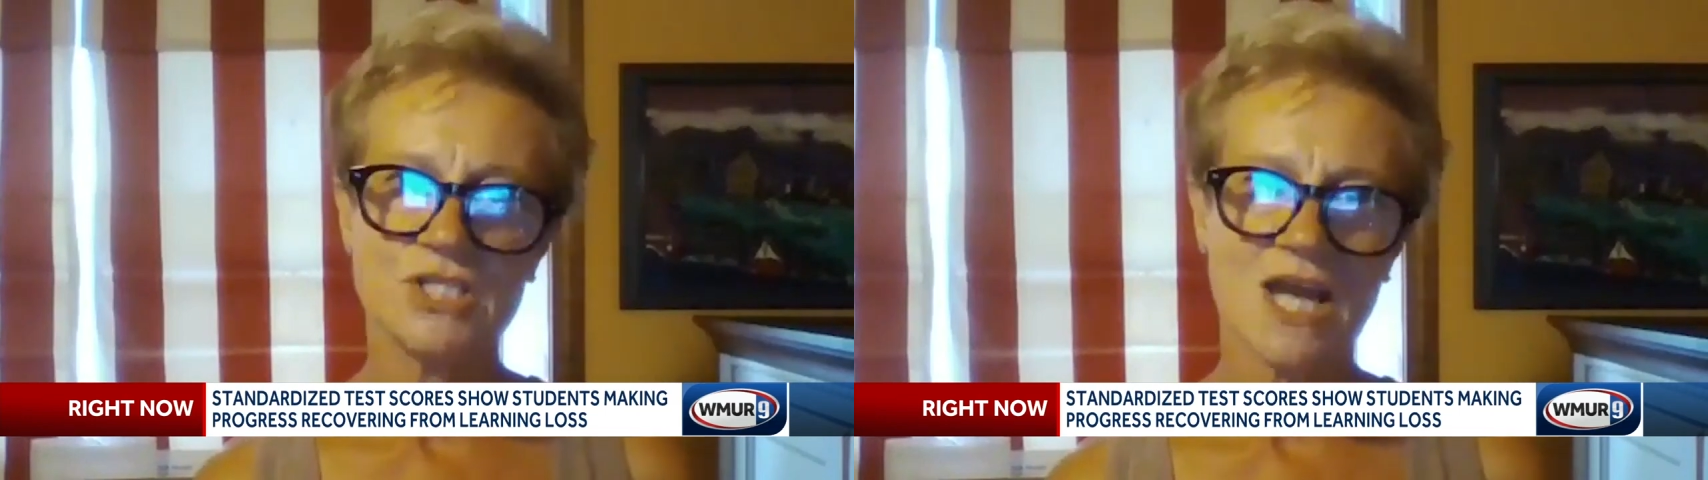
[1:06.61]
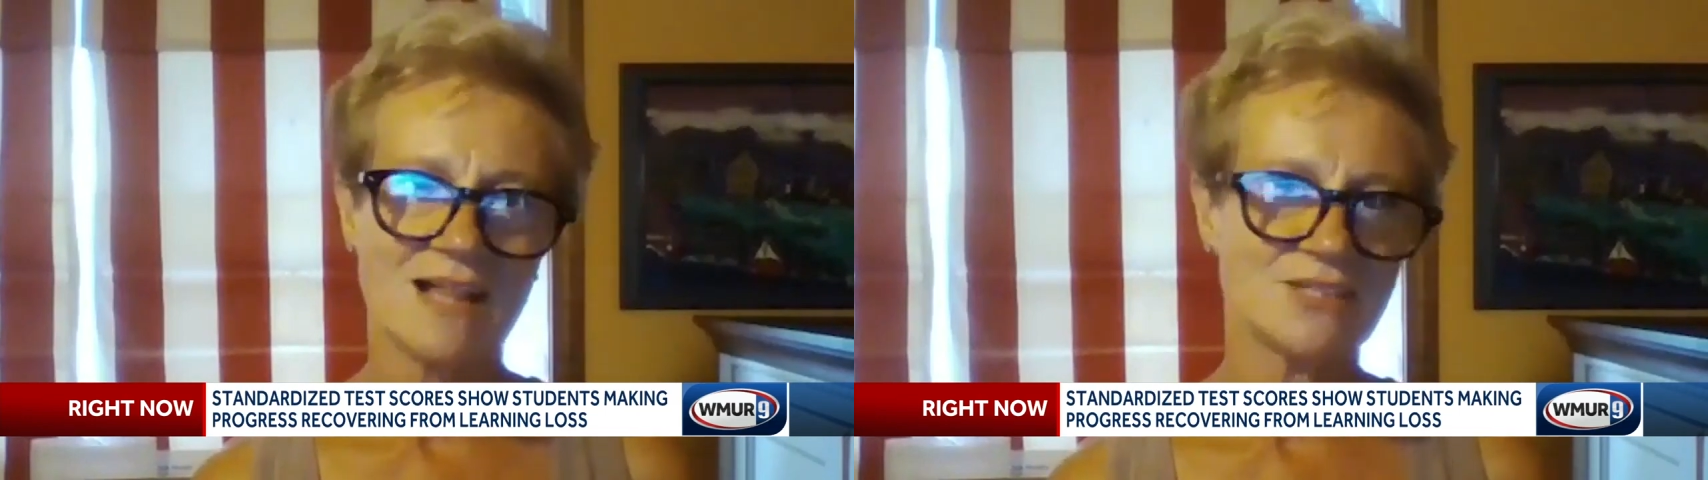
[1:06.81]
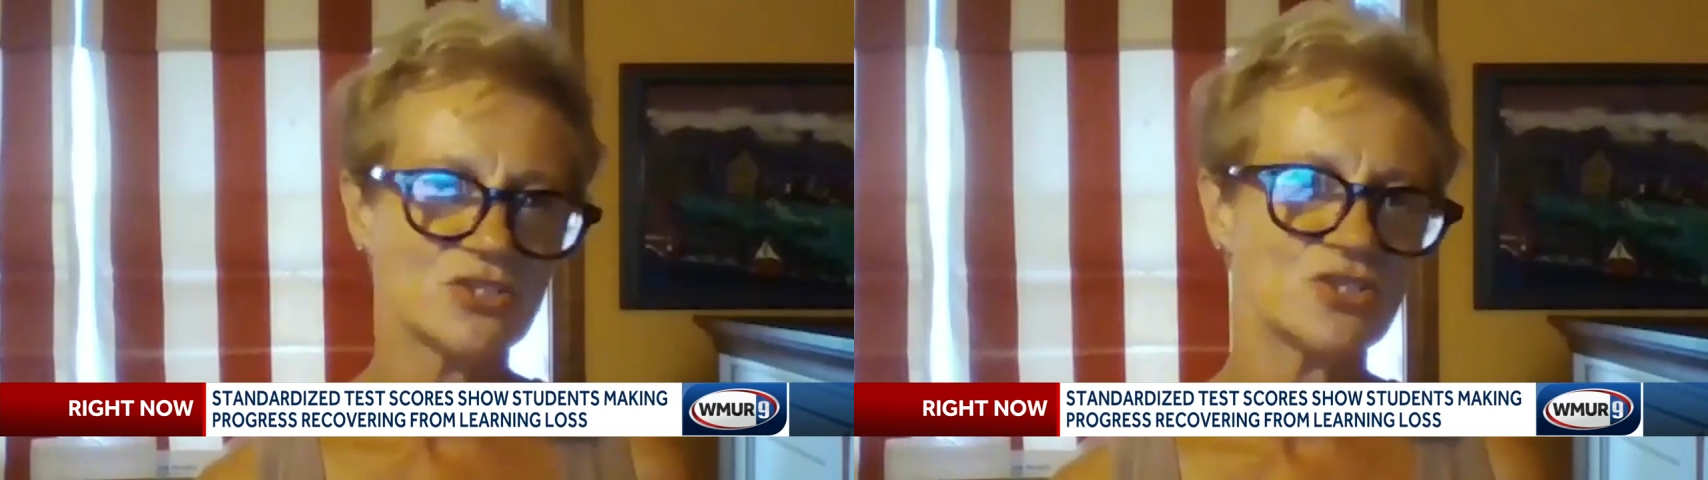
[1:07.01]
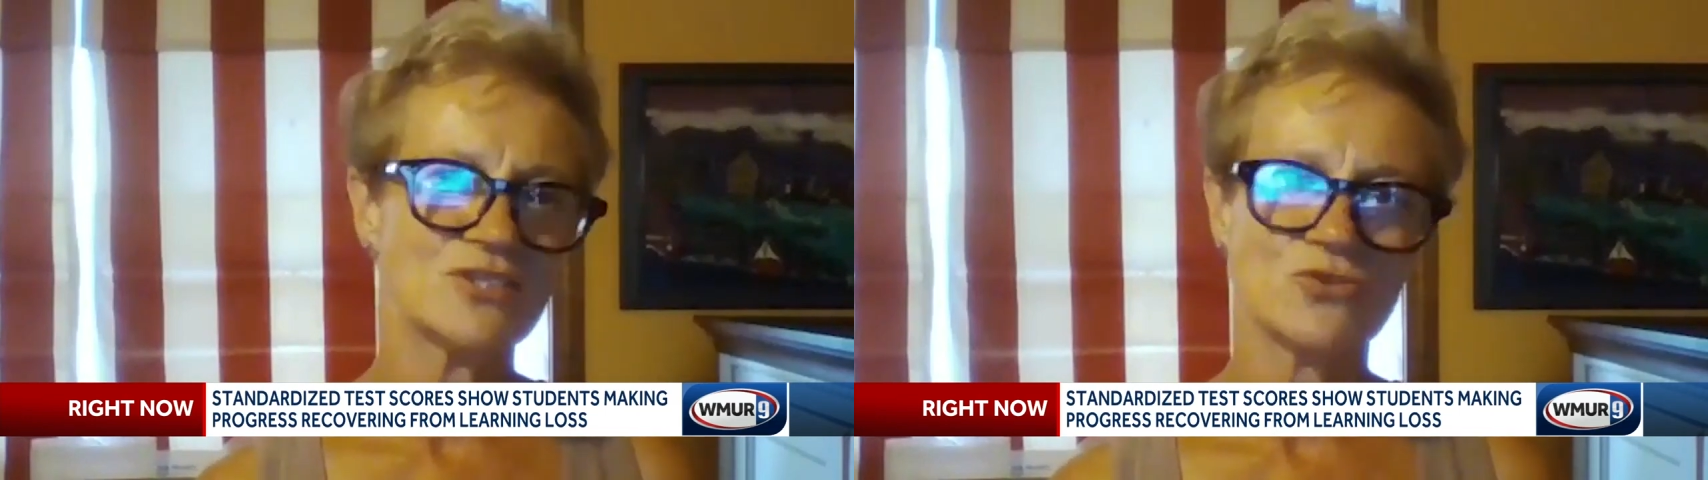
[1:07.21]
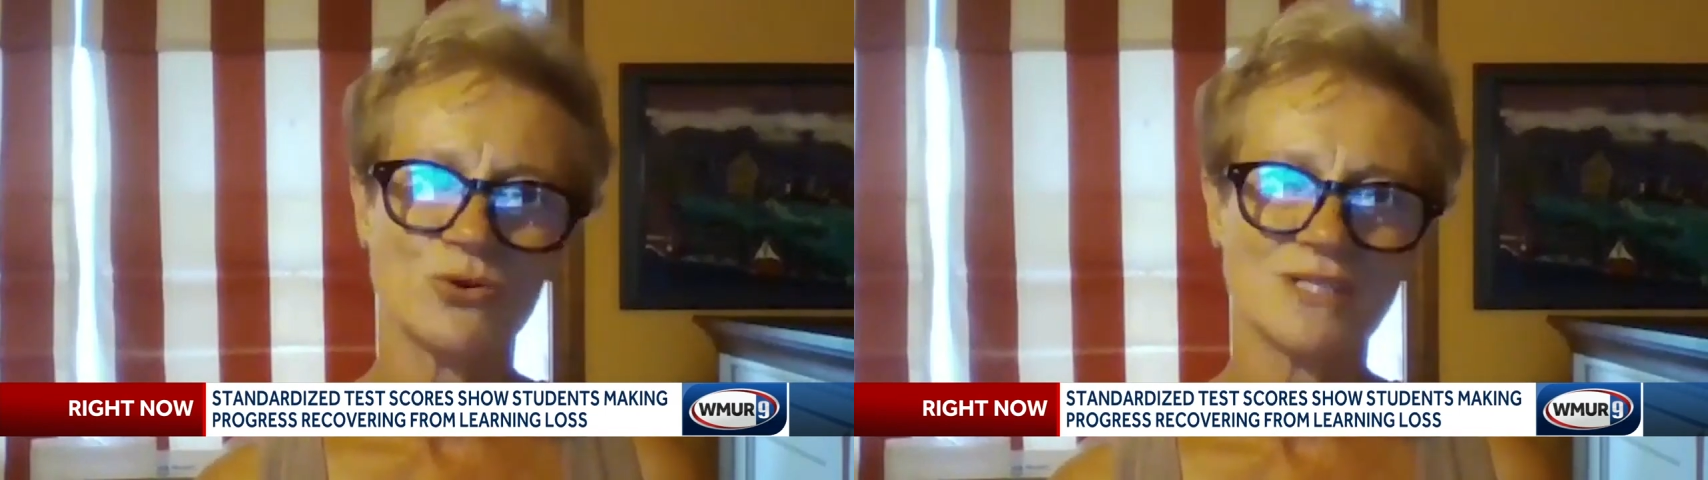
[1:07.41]

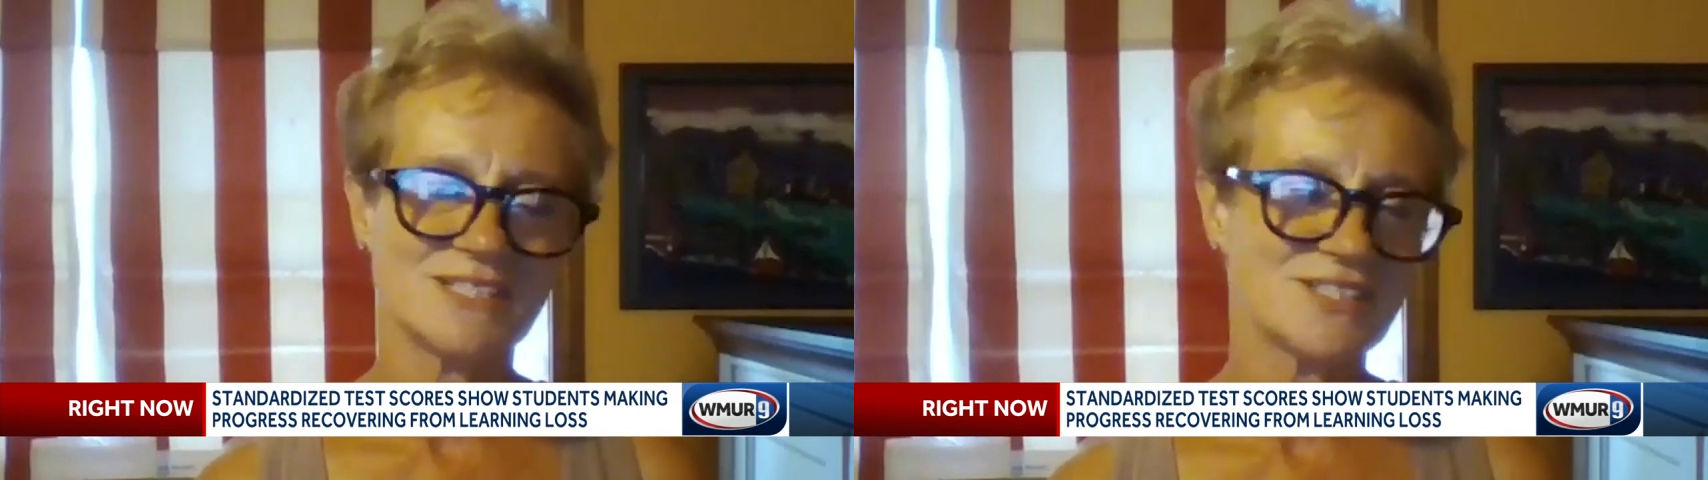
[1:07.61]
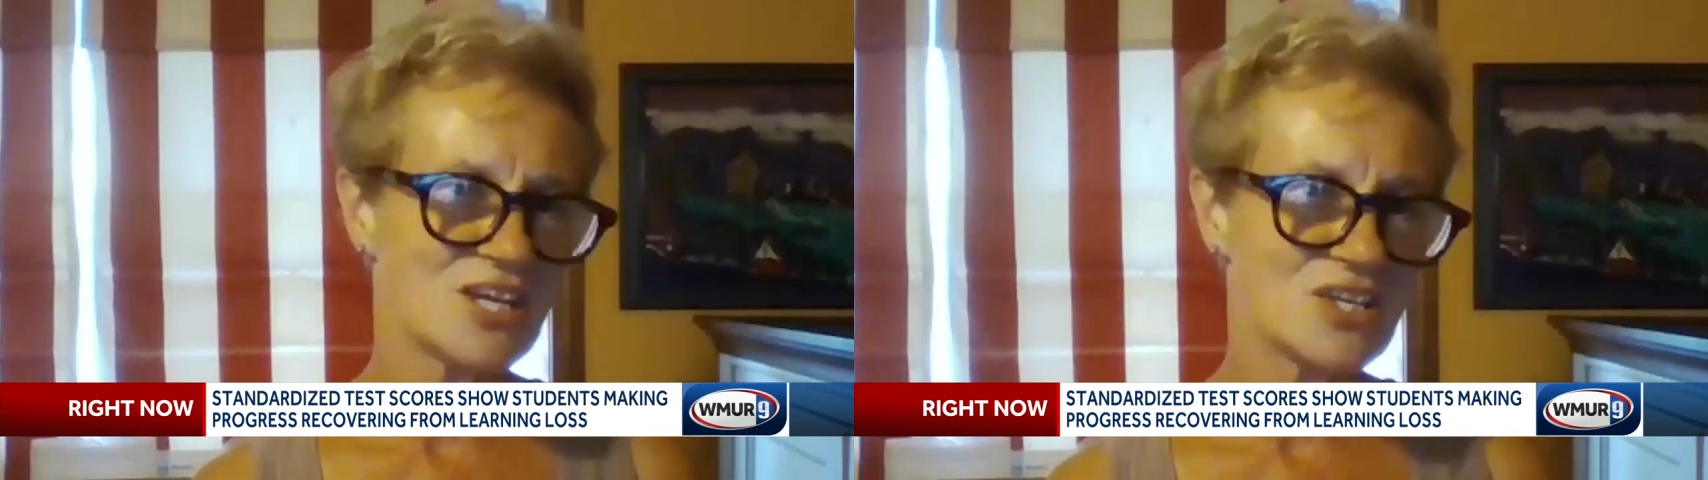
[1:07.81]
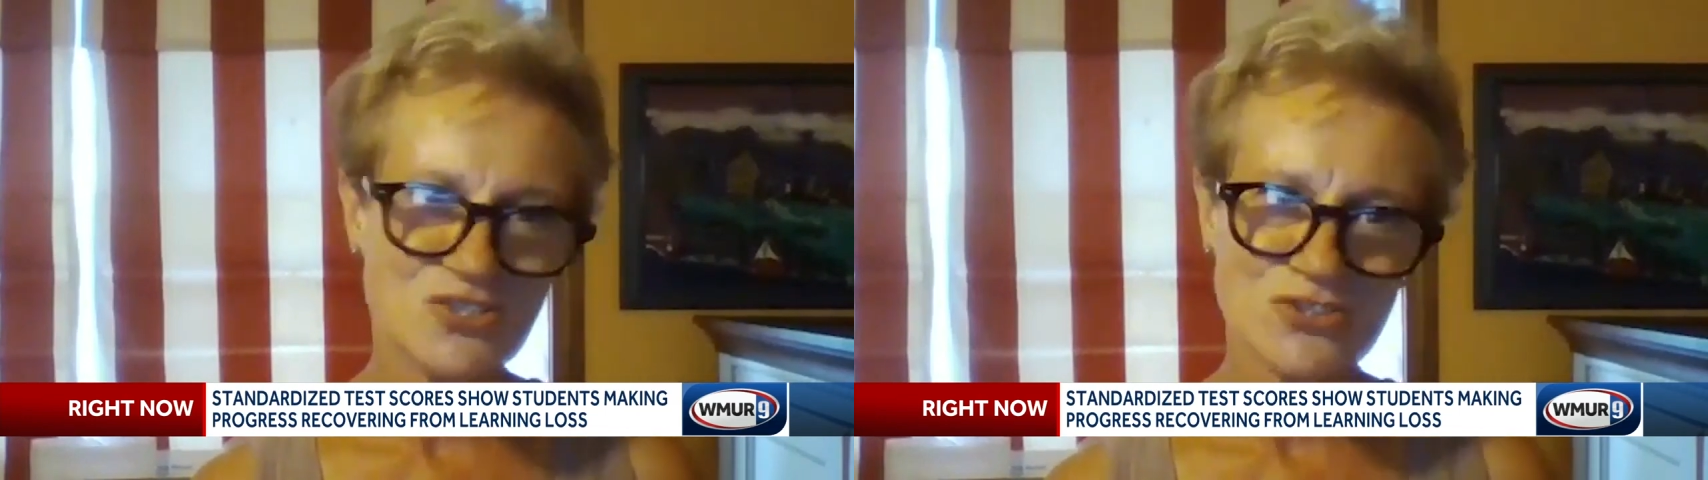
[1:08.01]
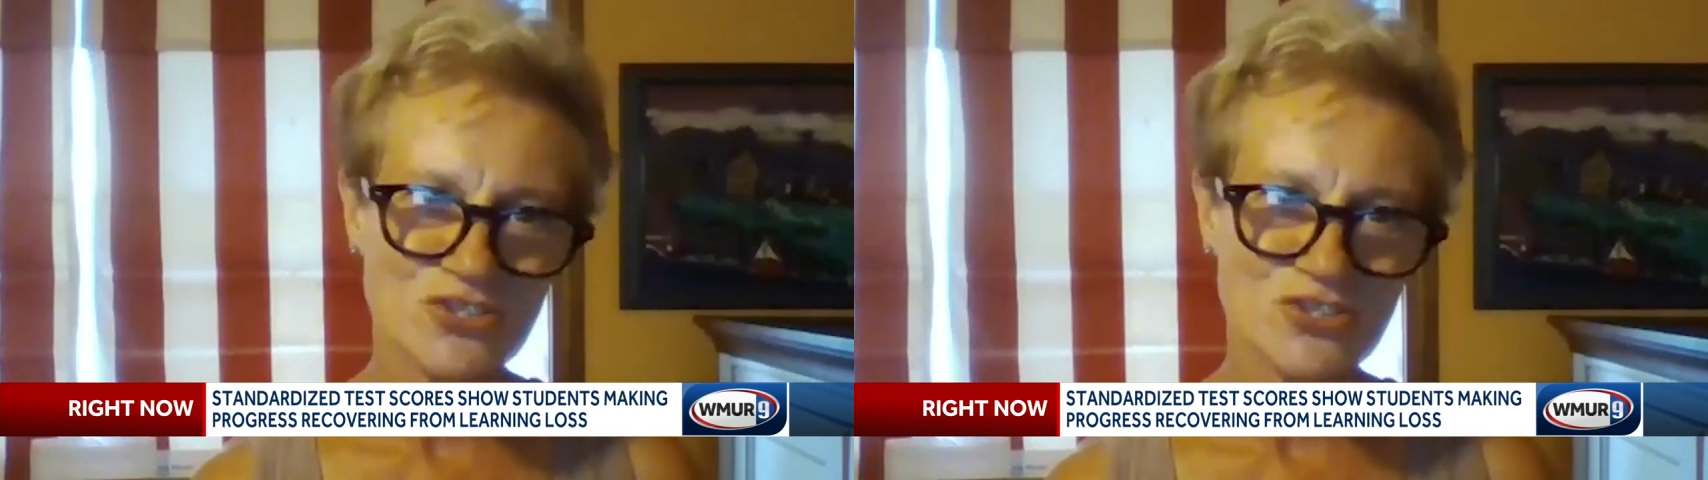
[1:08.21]
challenges, organizational